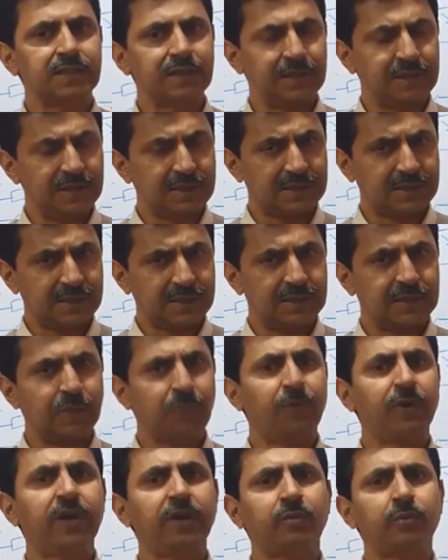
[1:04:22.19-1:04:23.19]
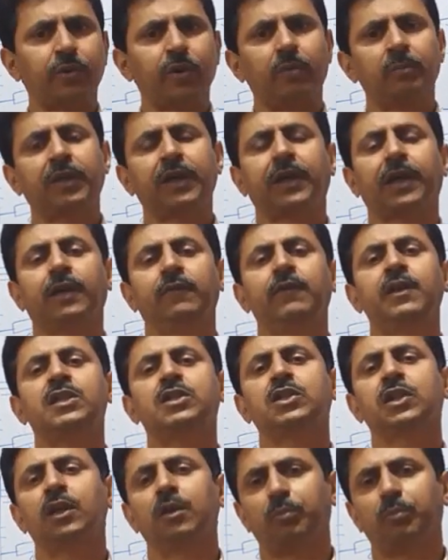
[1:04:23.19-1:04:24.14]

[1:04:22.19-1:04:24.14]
it different from the conventional